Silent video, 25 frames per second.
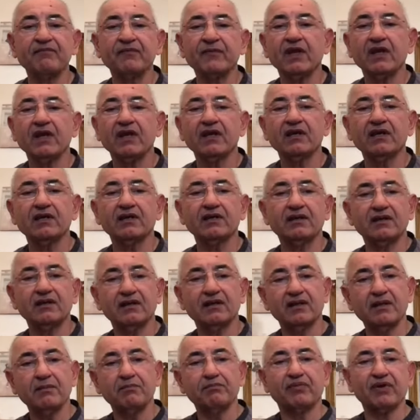
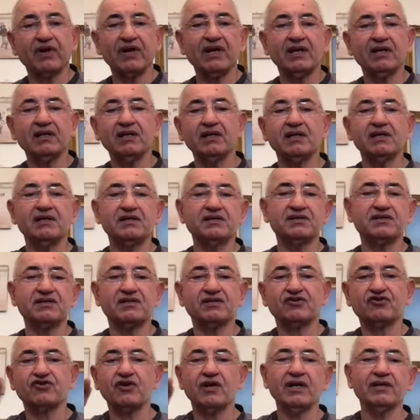the brain is
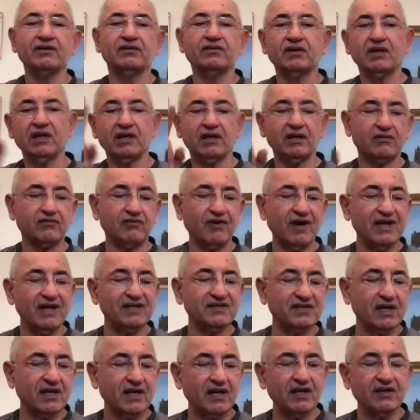trying to get a
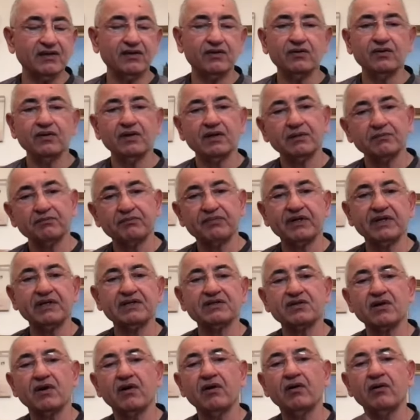rise out of you and
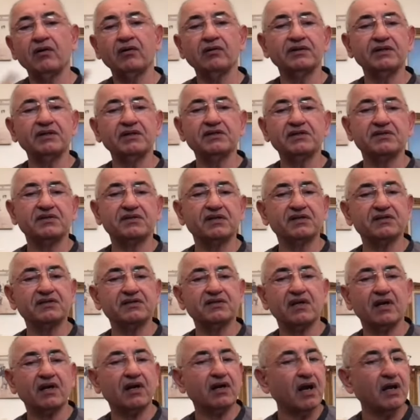brings all these things
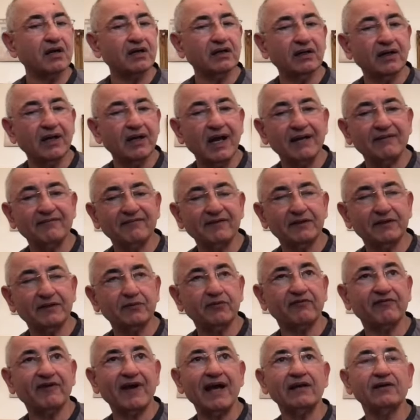that are not in line with
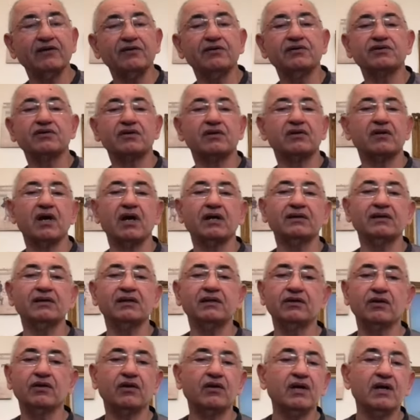your values or not
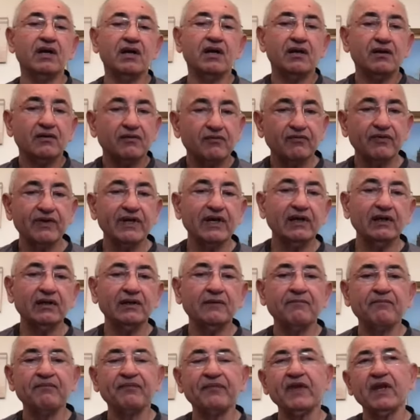in your real
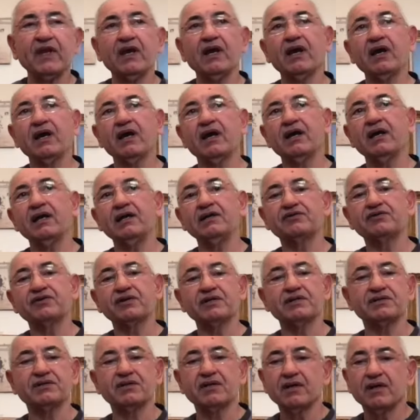
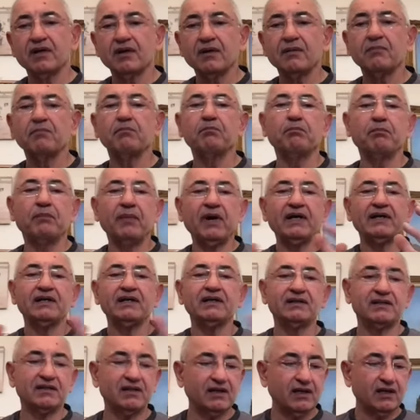interest, but
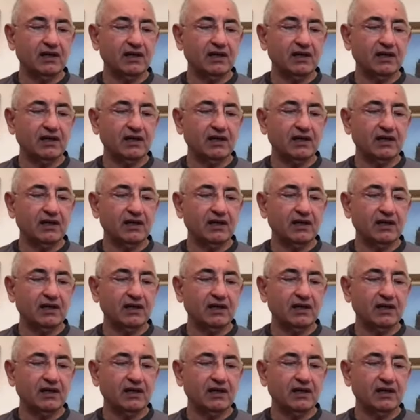it